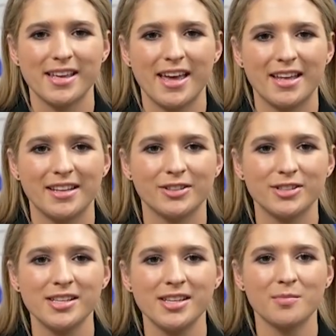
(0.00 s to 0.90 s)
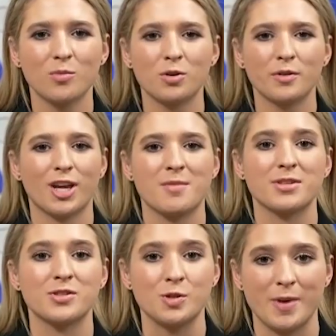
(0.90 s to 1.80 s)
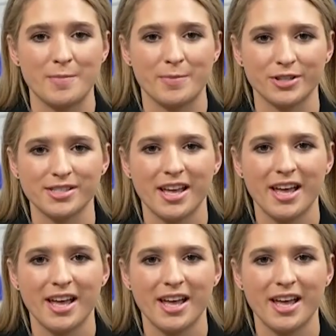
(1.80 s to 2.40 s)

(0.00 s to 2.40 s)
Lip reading: and they're seeing it more with their campus newspapers.